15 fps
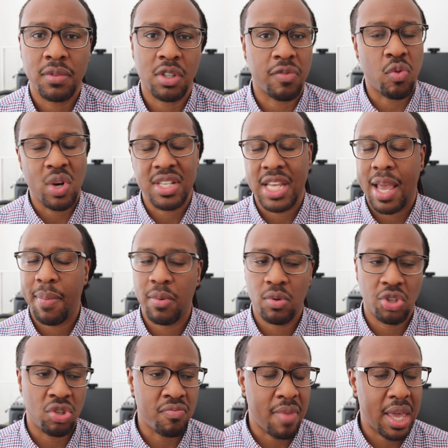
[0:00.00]
So for example,
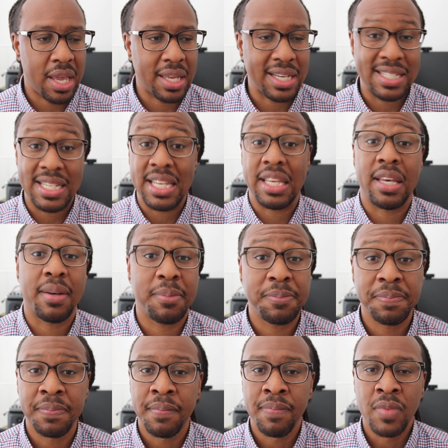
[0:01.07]
you may get a DM
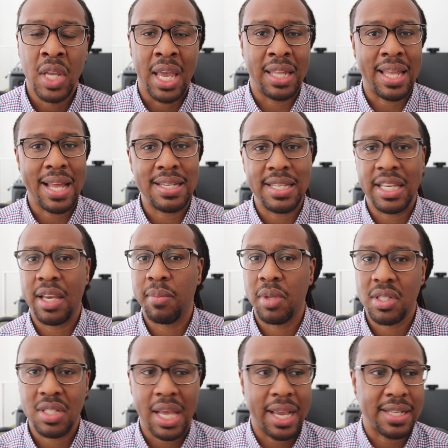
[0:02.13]
and that DM
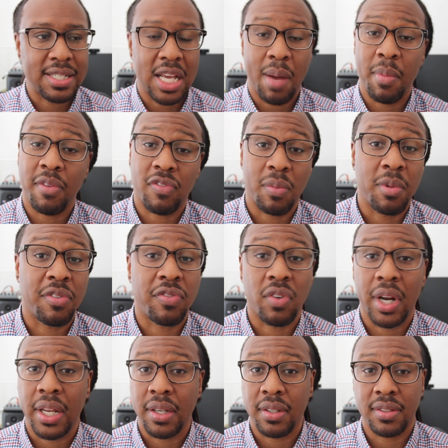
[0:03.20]
looks like it's coming from a
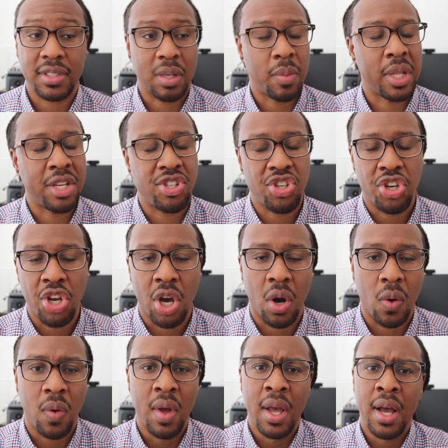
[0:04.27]
friend, someone that you
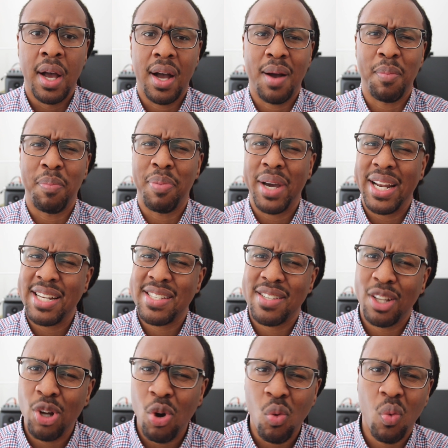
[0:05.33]
know. But it's
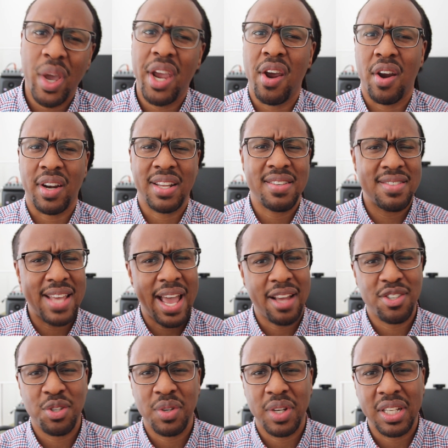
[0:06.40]
a little weird because it's
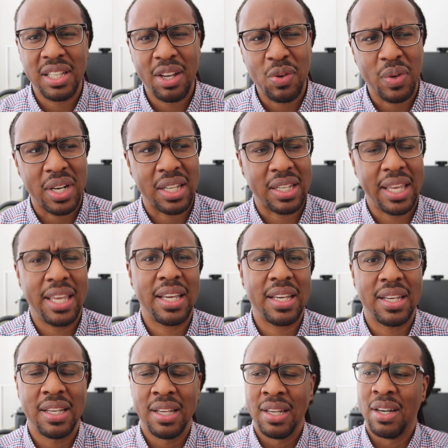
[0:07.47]
asking you to click on a link,
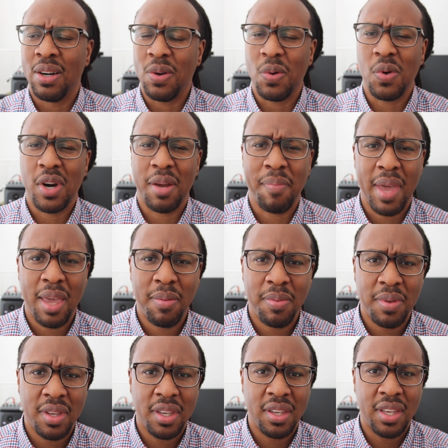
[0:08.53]
or it
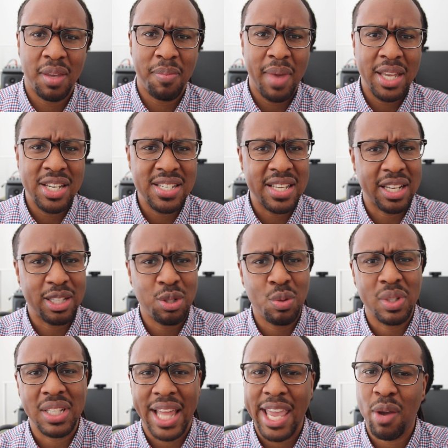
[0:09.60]
may just
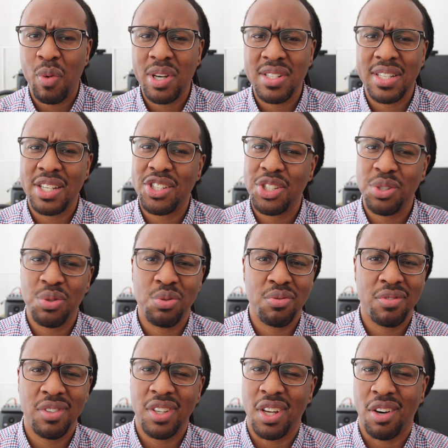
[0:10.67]
include language that you
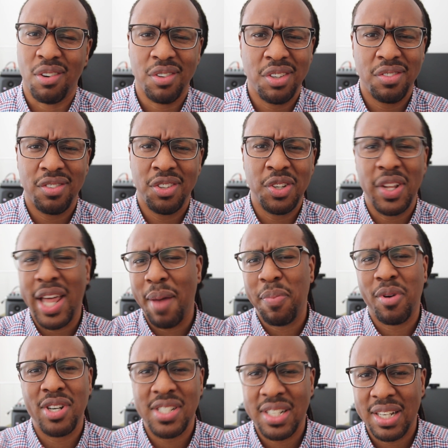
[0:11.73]
know that
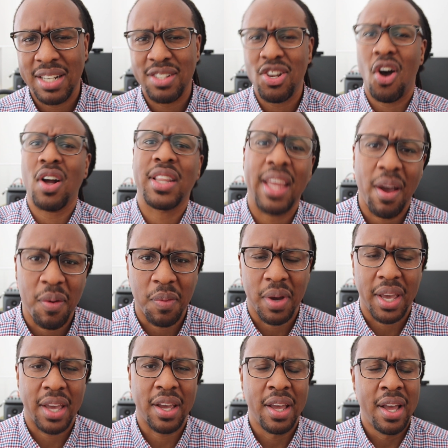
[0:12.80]
person doesn't talk that way.